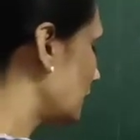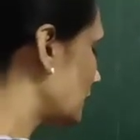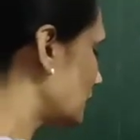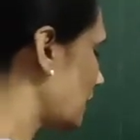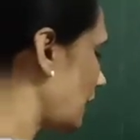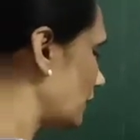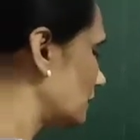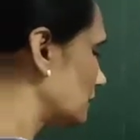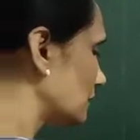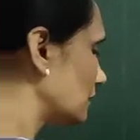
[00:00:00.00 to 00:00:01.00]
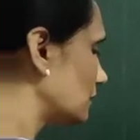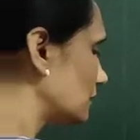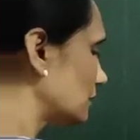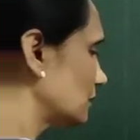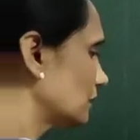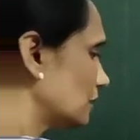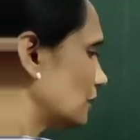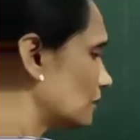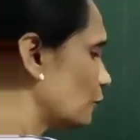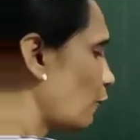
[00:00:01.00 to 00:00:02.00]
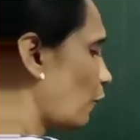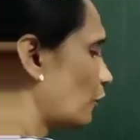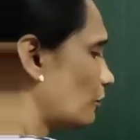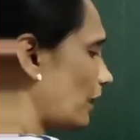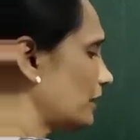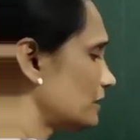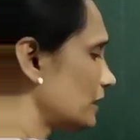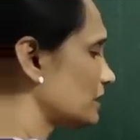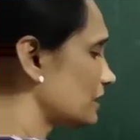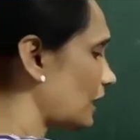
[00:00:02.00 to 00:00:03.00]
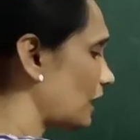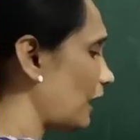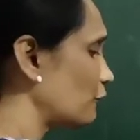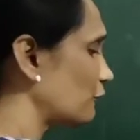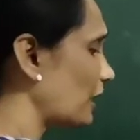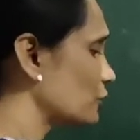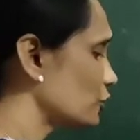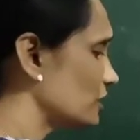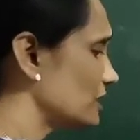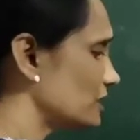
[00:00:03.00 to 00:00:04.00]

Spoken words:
and 4 by 6 are like fractions.